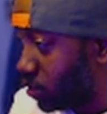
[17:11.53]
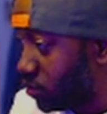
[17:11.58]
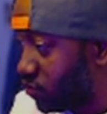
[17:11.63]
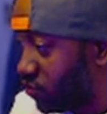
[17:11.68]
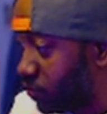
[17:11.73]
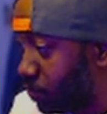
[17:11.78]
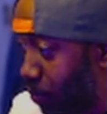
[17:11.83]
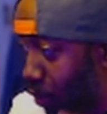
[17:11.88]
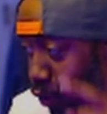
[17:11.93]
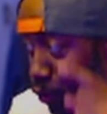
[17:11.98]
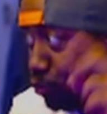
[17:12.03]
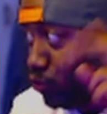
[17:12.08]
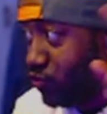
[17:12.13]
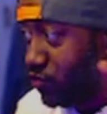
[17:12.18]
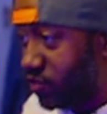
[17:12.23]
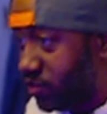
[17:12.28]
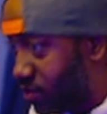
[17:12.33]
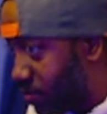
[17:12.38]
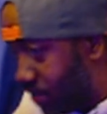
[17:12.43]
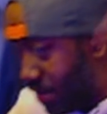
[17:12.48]

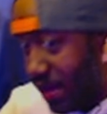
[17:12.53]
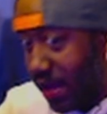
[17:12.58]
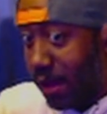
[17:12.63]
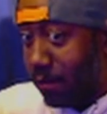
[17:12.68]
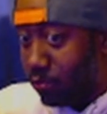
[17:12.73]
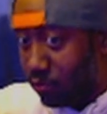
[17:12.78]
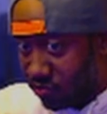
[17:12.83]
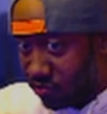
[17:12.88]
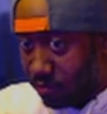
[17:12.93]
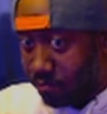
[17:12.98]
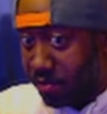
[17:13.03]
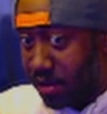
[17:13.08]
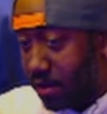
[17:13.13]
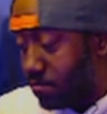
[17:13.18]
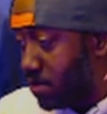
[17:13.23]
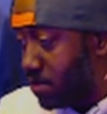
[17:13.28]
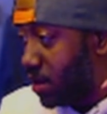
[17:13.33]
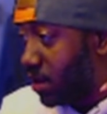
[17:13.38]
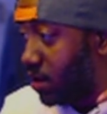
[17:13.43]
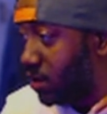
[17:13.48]
supposed to be able to
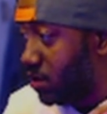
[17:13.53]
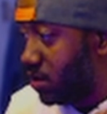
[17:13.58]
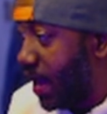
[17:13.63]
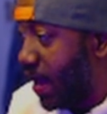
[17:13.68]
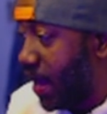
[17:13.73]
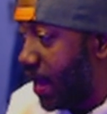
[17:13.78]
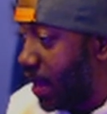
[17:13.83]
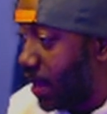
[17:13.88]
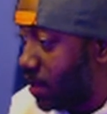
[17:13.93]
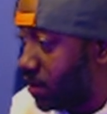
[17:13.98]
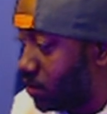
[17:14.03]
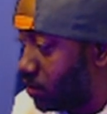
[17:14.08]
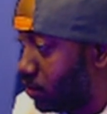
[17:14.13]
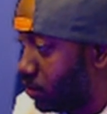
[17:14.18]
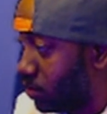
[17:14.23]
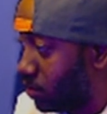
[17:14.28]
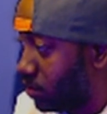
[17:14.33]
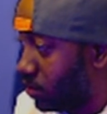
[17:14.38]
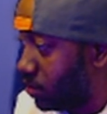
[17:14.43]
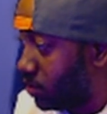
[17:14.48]
beat me. And
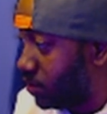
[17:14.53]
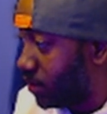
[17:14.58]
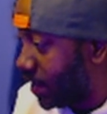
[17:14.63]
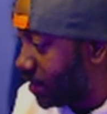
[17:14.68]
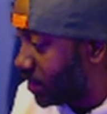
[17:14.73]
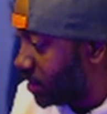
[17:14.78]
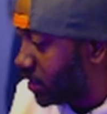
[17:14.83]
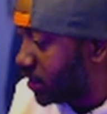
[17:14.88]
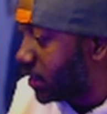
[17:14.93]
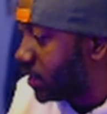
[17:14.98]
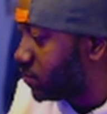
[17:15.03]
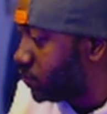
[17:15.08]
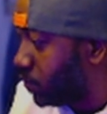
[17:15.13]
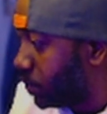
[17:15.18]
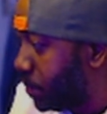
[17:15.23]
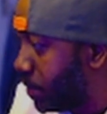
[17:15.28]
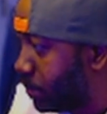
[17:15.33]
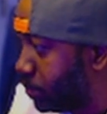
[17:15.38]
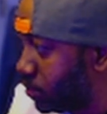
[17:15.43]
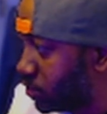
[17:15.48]
I think that's what
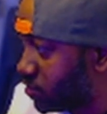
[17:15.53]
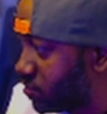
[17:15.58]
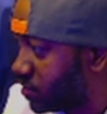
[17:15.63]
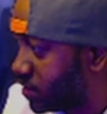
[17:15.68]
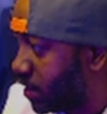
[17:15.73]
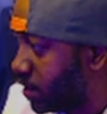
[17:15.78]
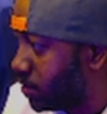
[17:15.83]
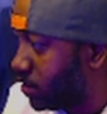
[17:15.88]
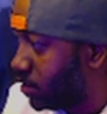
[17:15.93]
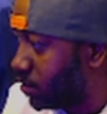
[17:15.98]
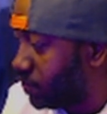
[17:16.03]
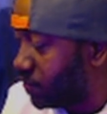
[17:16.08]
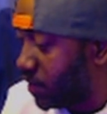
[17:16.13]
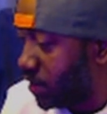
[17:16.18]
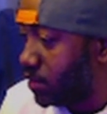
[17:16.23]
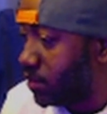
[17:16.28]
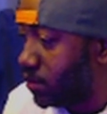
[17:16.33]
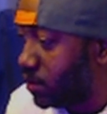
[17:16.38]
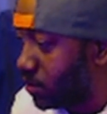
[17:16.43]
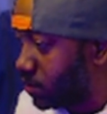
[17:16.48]
people are scared of
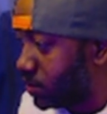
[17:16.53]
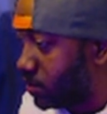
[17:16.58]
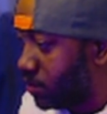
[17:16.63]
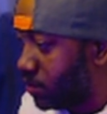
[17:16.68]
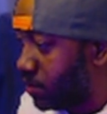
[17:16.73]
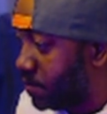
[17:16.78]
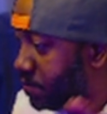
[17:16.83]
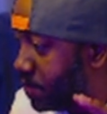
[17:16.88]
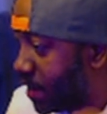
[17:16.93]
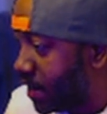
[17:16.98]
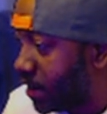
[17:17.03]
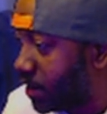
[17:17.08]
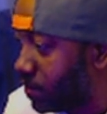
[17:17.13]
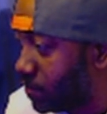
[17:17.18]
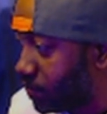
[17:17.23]
in the competitive